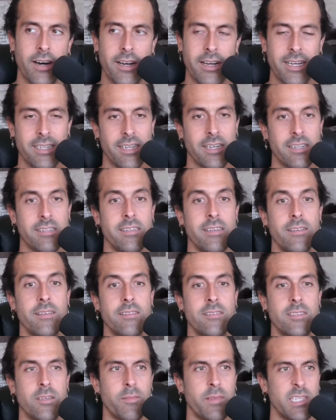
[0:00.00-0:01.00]
conducted
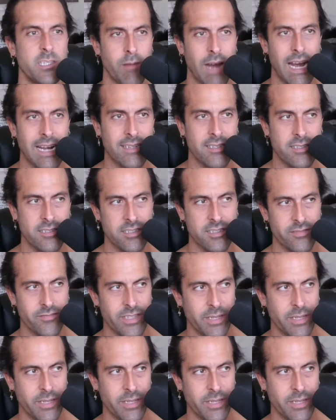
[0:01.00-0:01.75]
and some of these practices of